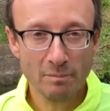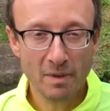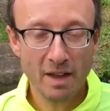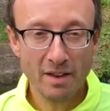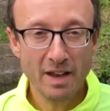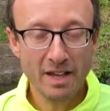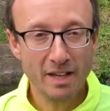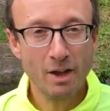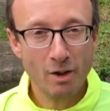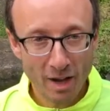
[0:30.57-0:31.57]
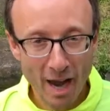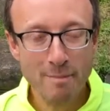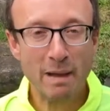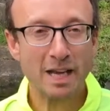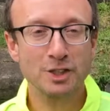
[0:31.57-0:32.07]
And then he
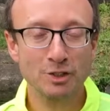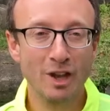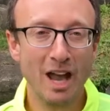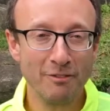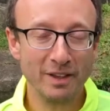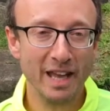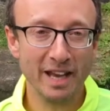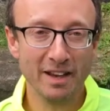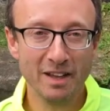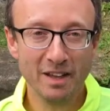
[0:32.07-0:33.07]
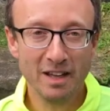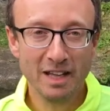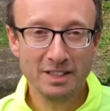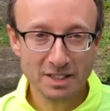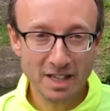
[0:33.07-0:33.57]
came back to life again.
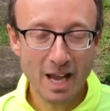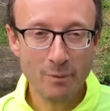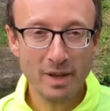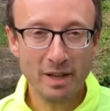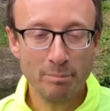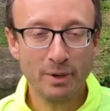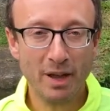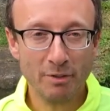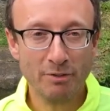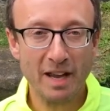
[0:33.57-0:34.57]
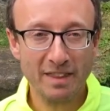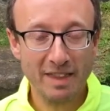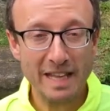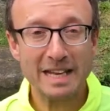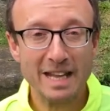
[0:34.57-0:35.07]
And today we can put our faith
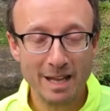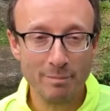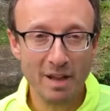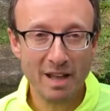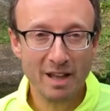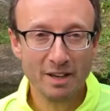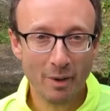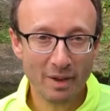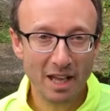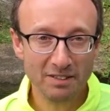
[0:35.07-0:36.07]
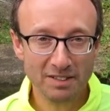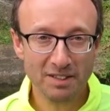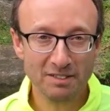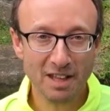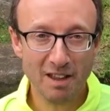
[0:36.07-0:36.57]
in him, knowing our
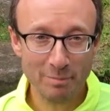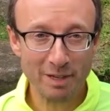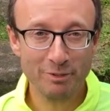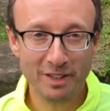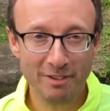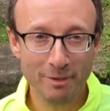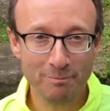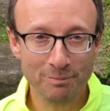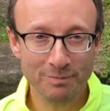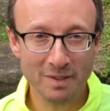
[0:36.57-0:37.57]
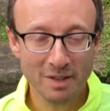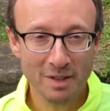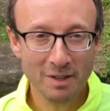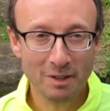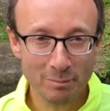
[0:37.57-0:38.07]
sins have been forgiven.
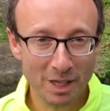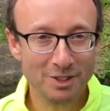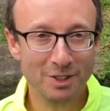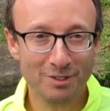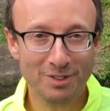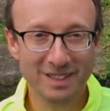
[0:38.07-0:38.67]
Gemar Tov.